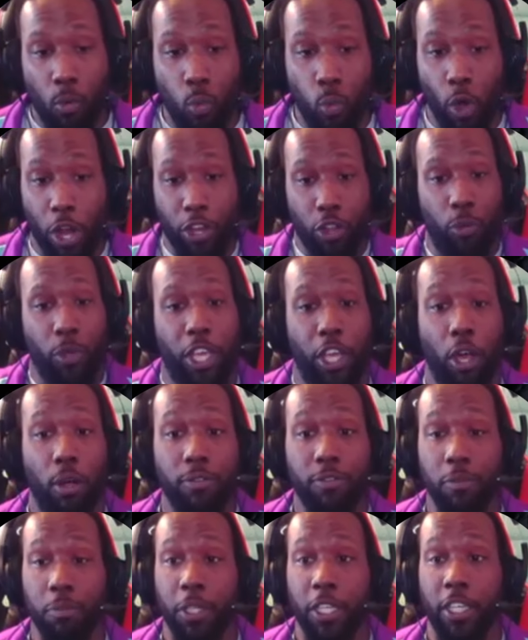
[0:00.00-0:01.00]
where do we go
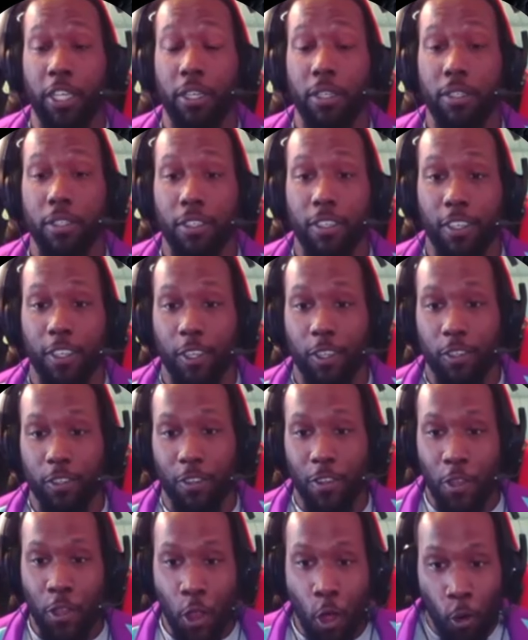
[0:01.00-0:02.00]
from here?
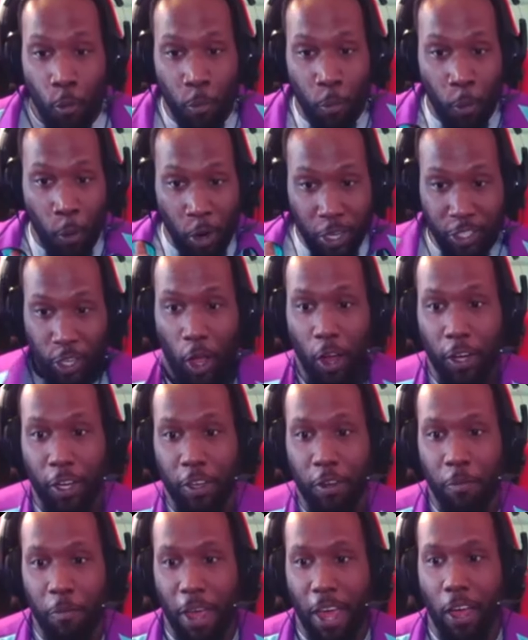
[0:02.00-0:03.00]
No more
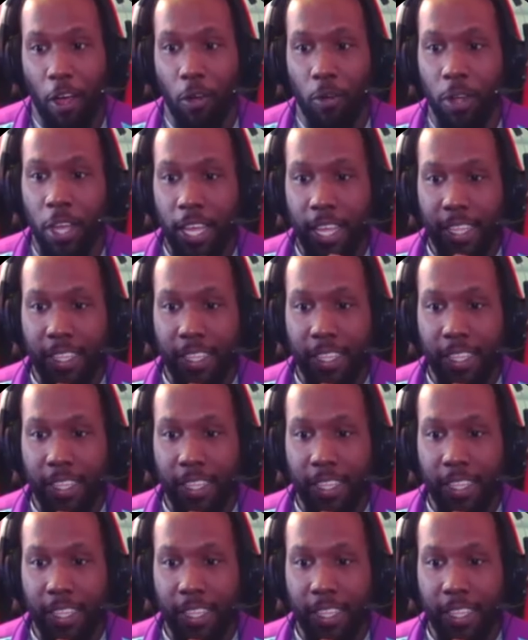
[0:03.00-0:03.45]
talking about